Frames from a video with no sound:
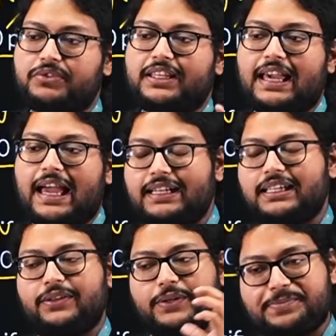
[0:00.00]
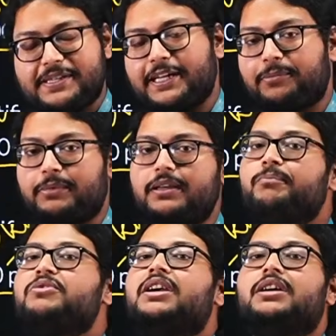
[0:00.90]
CAT ke website mein,
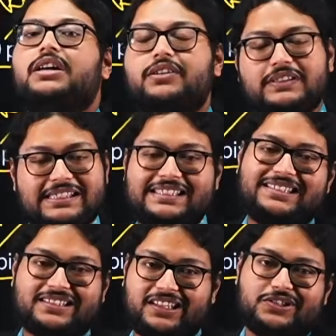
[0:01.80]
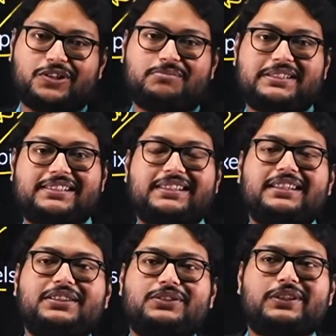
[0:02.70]
we'll see the screenshot
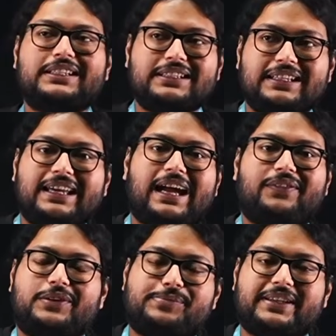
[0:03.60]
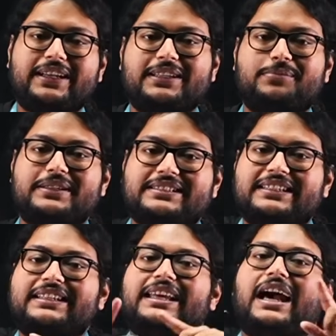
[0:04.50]
basically. So in the CAT website, they
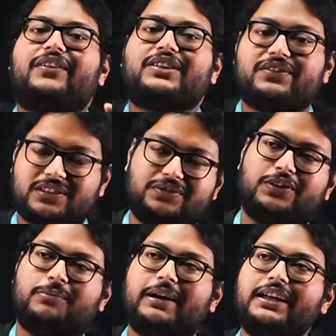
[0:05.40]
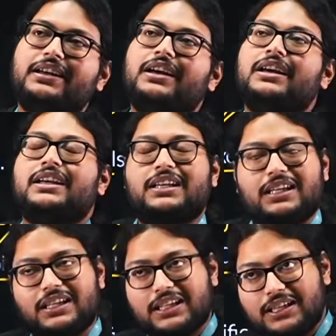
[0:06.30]
basically have given a format.
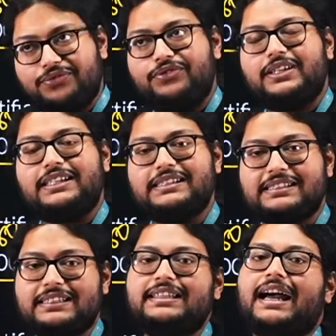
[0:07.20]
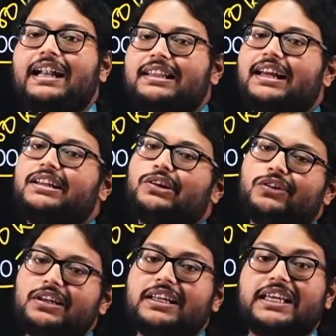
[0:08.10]
If it is in that, then
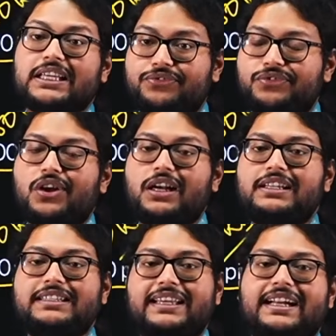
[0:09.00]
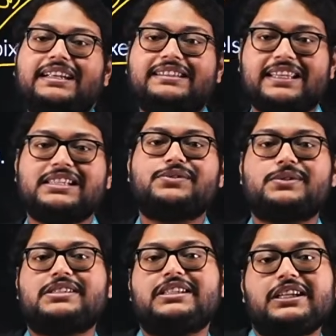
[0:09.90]
good. If not, there are things
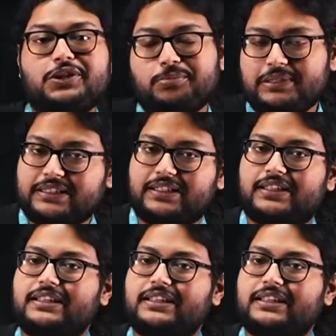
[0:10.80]
which need to be there.